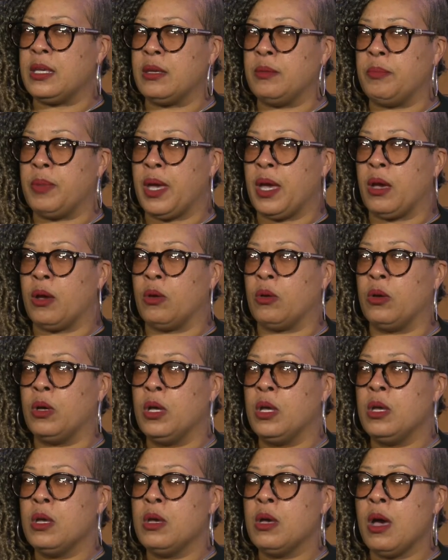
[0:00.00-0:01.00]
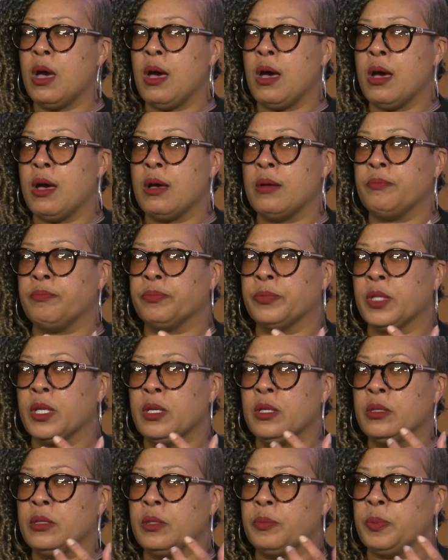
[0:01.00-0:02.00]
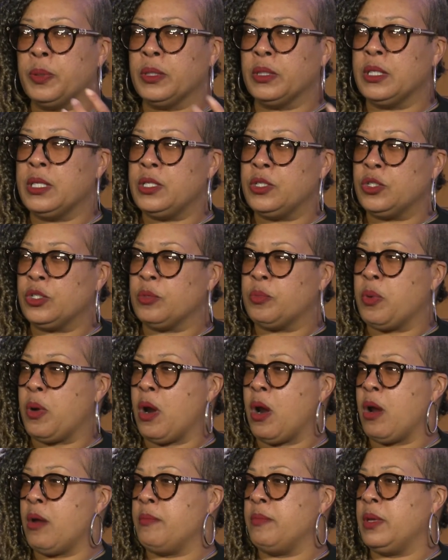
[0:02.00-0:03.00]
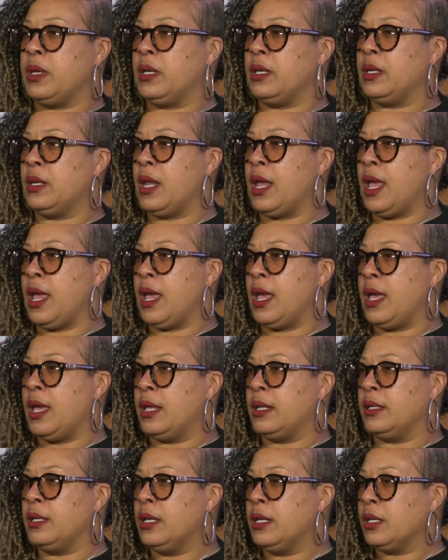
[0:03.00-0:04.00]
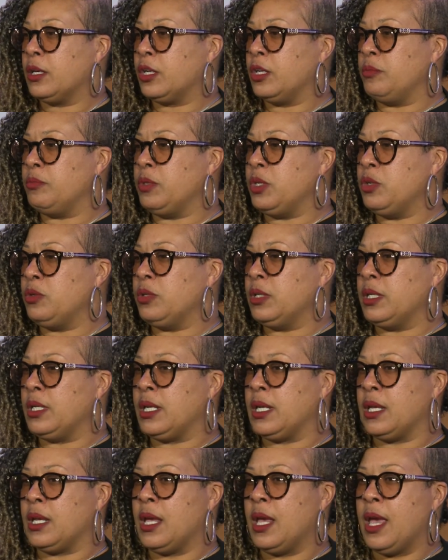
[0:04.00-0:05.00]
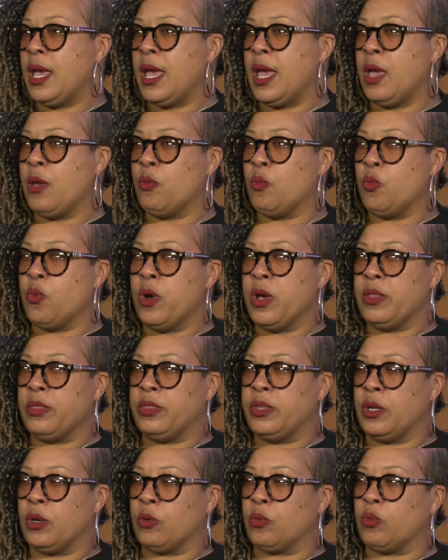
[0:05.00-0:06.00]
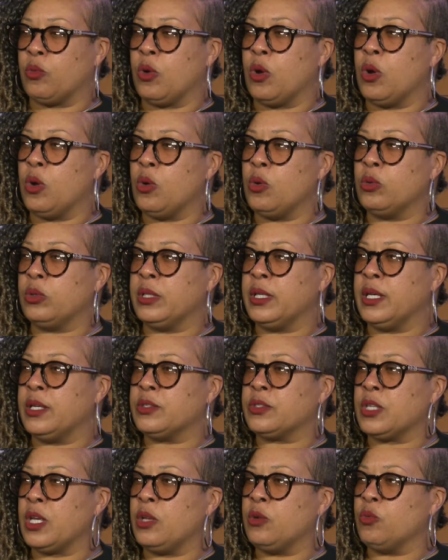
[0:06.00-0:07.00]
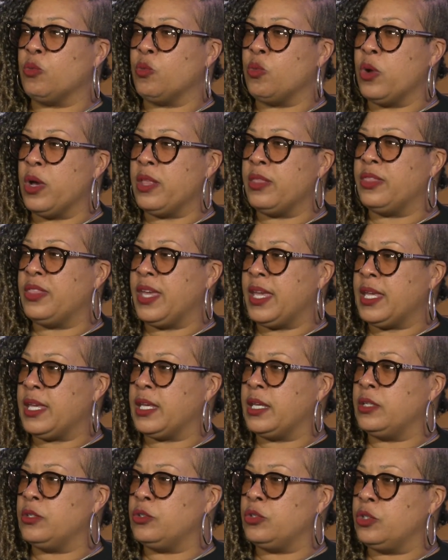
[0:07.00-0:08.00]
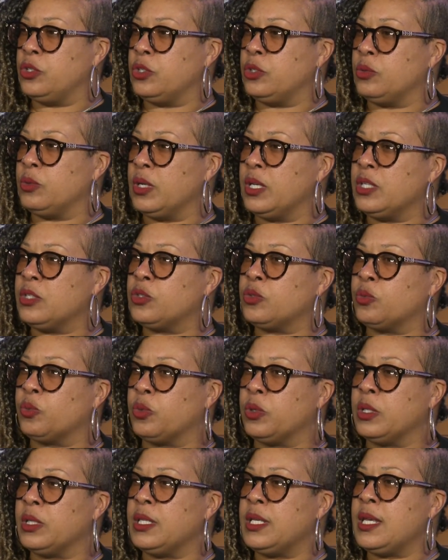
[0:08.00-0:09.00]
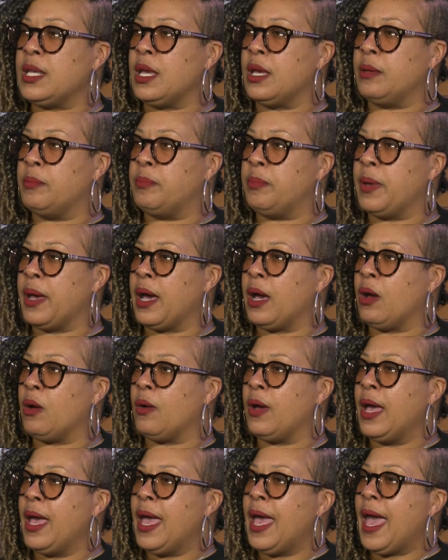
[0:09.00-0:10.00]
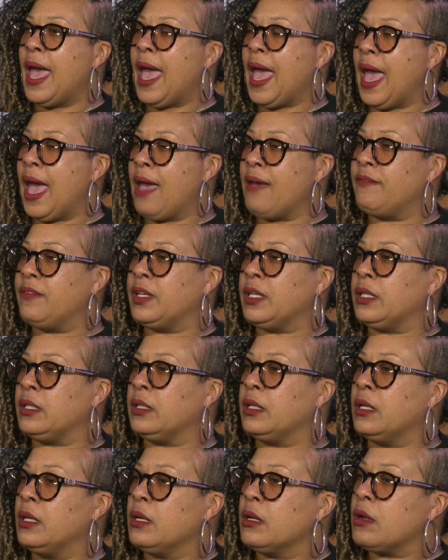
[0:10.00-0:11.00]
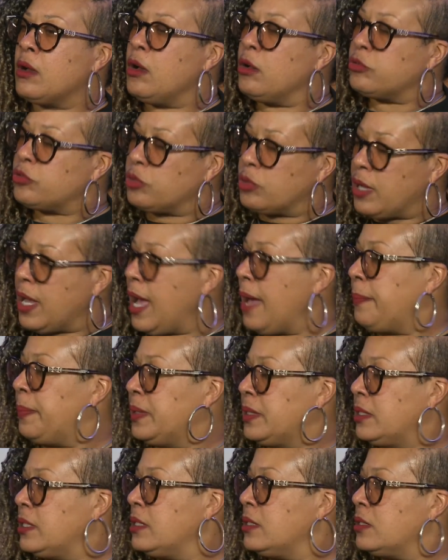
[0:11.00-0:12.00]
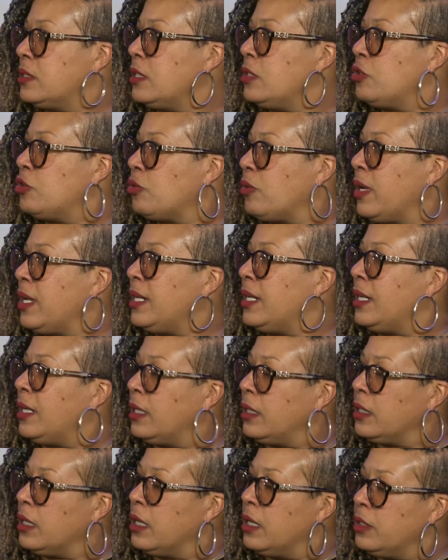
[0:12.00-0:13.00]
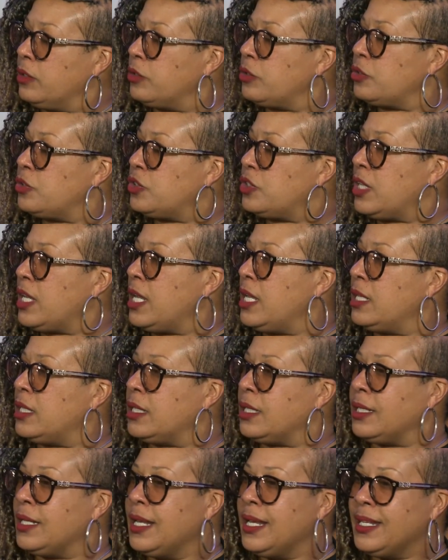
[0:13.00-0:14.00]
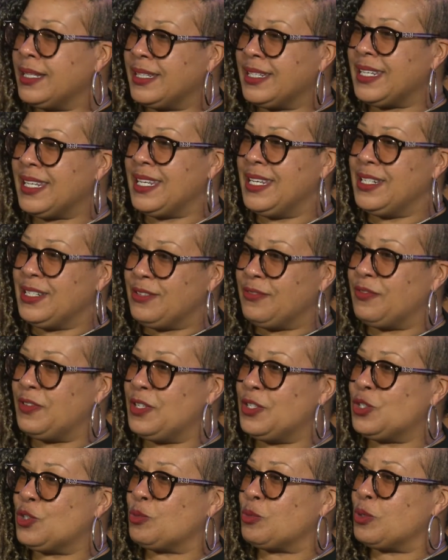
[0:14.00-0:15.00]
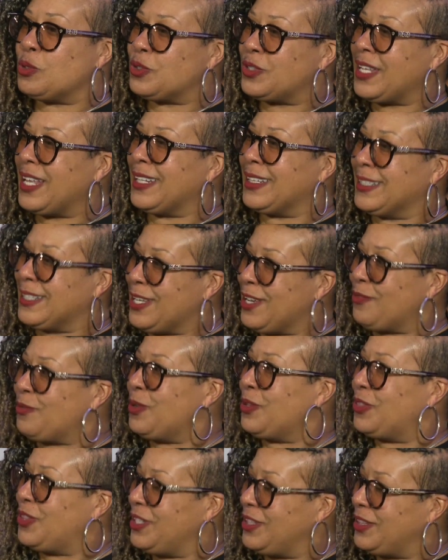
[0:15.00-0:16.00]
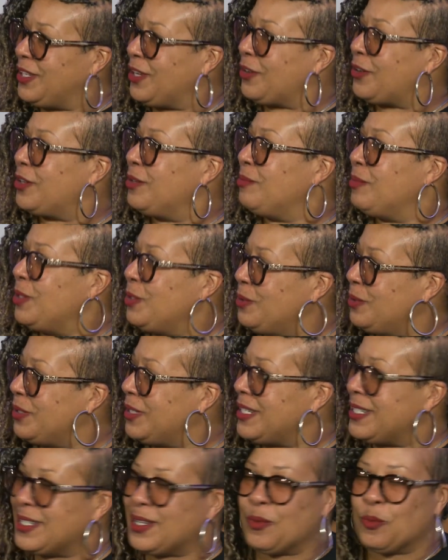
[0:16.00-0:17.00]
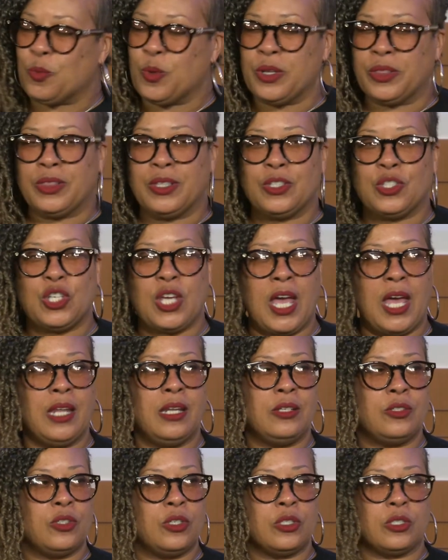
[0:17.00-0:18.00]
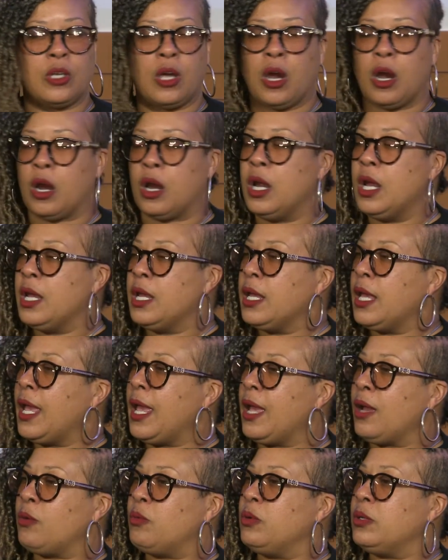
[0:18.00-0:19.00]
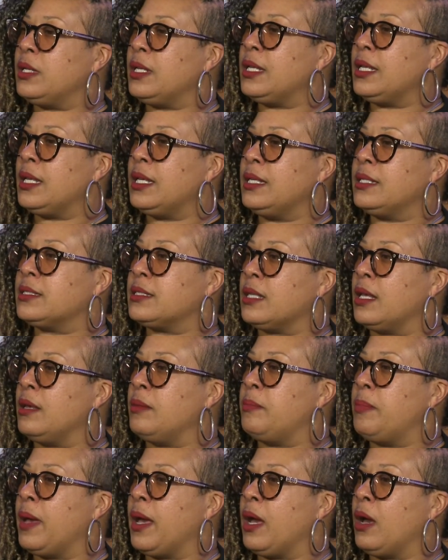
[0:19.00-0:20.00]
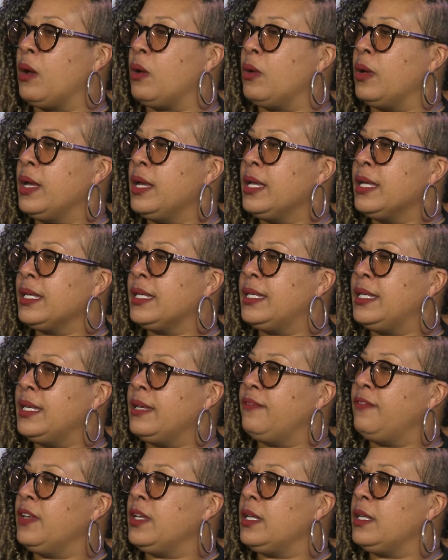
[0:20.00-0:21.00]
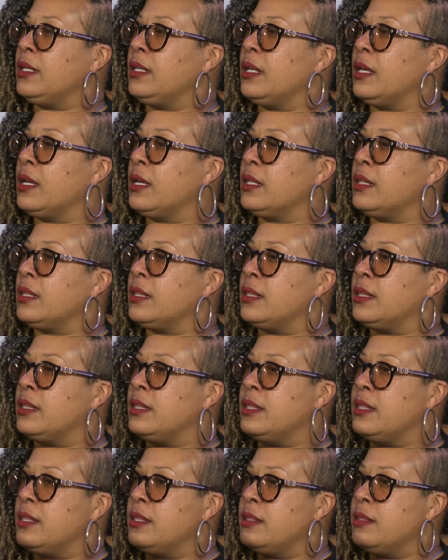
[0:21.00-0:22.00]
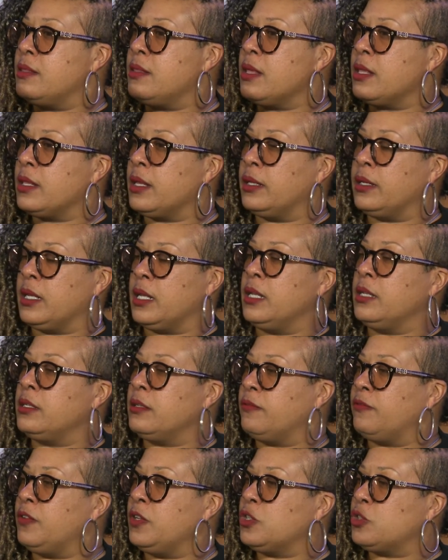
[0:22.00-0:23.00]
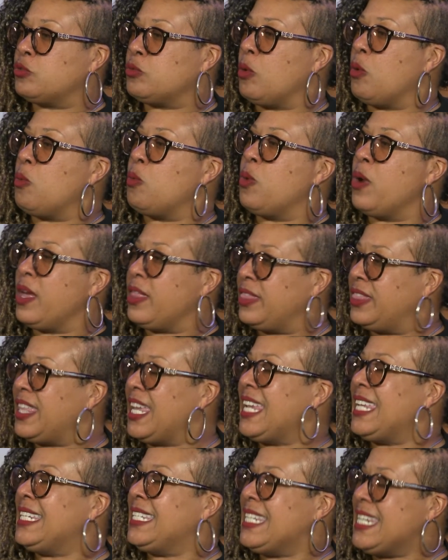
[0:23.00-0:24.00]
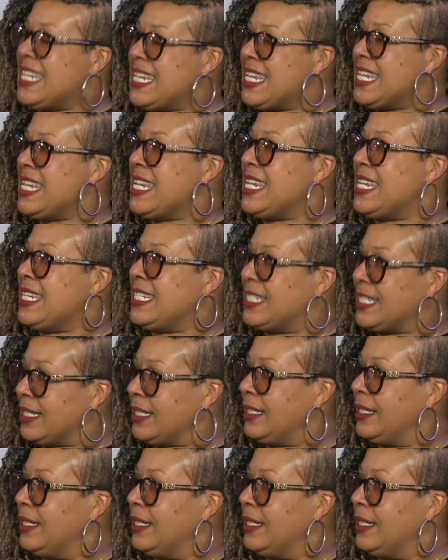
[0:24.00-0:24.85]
about the police department and community and what their role is and what they can do, it's really about having cultural competency training and understanding the individuals that live within their community and what the challenges are. Equity is about giving an individual what they need